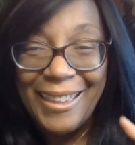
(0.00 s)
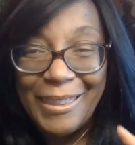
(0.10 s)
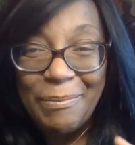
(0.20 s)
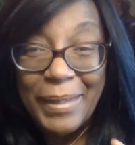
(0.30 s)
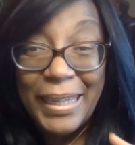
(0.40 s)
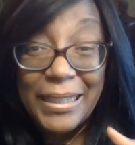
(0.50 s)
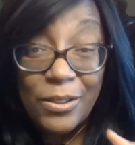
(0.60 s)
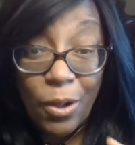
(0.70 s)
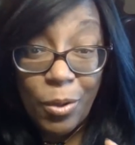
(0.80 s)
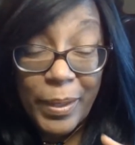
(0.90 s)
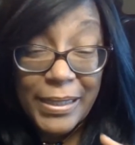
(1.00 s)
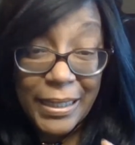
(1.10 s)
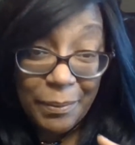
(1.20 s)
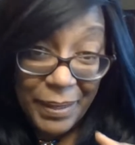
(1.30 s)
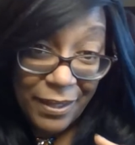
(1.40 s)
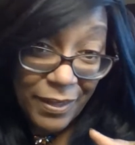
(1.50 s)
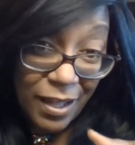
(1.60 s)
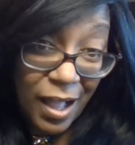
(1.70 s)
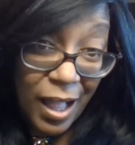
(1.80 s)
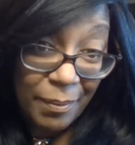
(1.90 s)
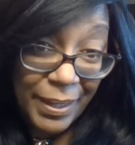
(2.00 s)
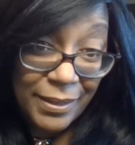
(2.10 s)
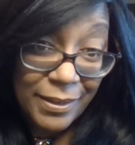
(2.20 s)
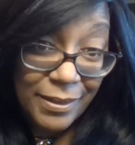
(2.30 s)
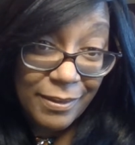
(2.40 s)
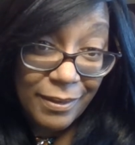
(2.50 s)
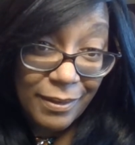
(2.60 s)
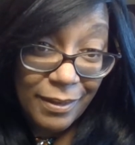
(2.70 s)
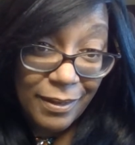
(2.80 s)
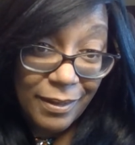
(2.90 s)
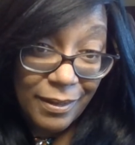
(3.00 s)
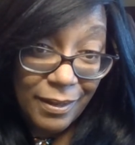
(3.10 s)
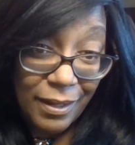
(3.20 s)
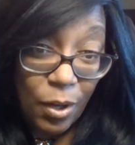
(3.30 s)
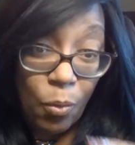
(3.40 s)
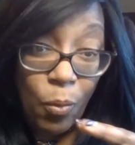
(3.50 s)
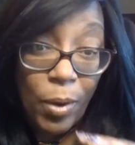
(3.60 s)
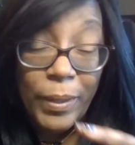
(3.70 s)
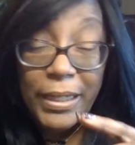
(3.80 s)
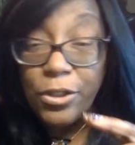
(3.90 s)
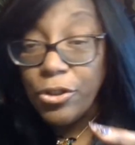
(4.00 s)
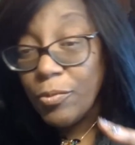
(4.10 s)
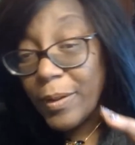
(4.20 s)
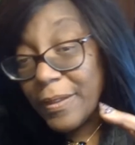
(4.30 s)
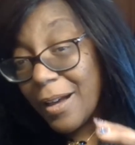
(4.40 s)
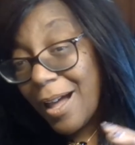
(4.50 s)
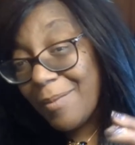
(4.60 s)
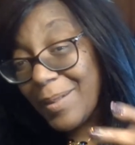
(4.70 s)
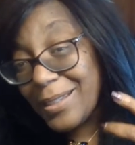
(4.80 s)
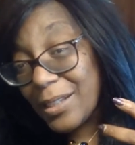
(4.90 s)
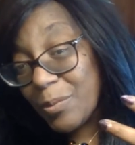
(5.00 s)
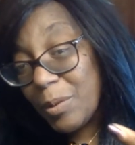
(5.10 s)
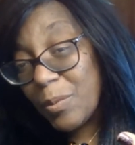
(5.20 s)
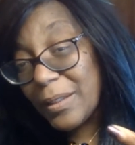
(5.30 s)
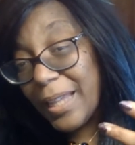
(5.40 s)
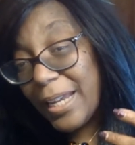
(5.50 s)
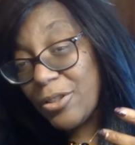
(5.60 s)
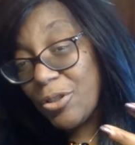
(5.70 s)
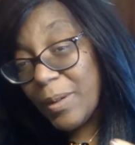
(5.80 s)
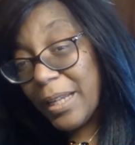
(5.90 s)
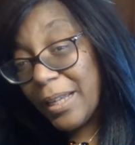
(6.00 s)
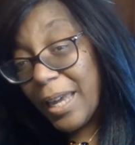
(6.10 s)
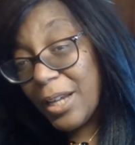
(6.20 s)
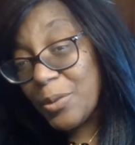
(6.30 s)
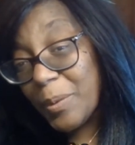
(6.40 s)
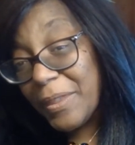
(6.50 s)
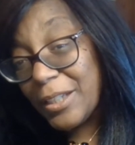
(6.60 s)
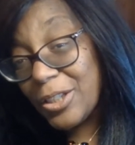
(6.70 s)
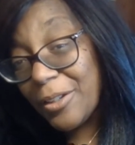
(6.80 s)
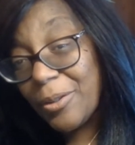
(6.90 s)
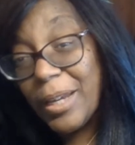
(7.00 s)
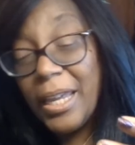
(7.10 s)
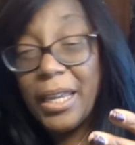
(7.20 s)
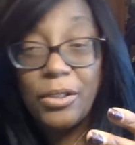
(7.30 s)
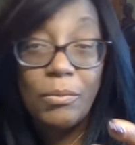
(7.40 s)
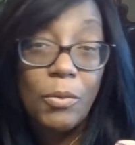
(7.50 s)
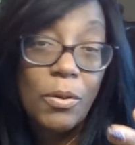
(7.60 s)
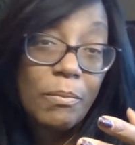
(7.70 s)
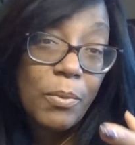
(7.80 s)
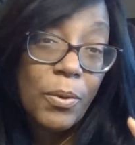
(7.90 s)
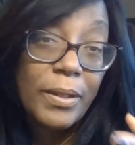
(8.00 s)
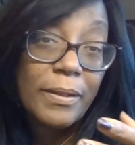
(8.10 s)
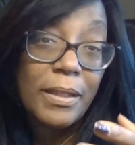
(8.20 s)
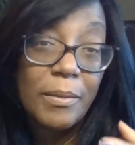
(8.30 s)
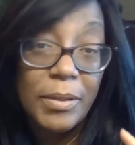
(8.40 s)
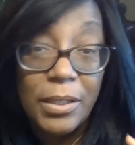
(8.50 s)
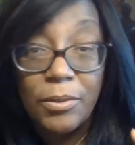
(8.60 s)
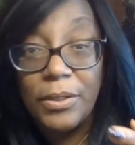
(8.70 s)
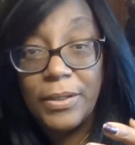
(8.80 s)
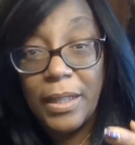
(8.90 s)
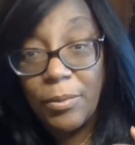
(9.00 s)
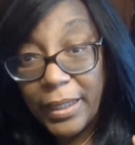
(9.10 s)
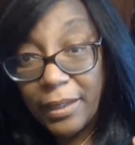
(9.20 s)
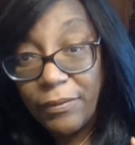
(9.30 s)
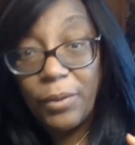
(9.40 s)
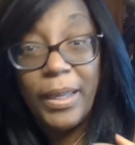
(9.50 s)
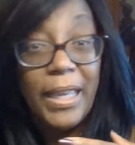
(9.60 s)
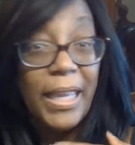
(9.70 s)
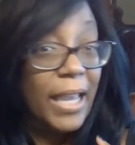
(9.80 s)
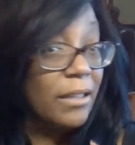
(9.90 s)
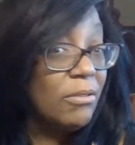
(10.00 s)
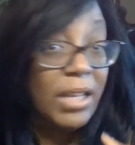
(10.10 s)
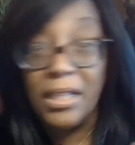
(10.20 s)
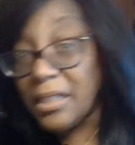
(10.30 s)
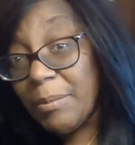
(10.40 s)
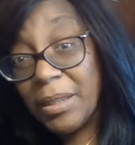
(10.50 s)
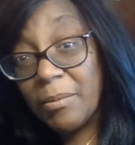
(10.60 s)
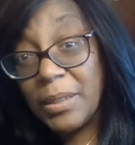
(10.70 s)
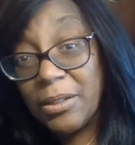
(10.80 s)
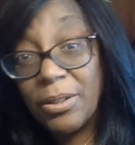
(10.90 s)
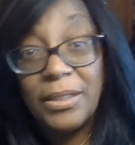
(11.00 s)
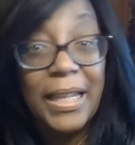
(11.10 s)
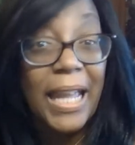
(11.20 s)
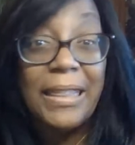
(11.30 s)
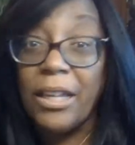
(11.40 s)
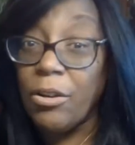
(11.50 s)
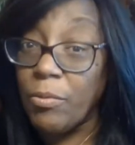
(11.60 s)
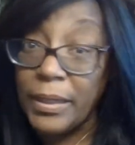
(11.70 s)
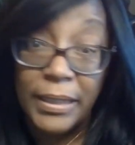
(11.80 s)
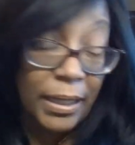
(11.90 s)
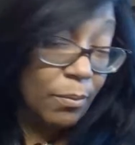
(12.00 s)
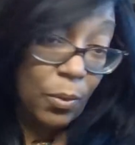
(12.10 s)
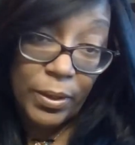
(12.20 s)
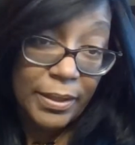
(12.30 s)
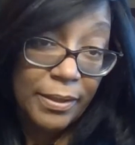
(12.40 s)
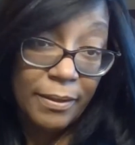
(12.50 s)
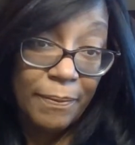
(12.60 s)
The meat is always going to be in the comments. What we do in the comments as we relate to and engage with each other is more important than the materials that we give you, including some of the materials that I think are really important.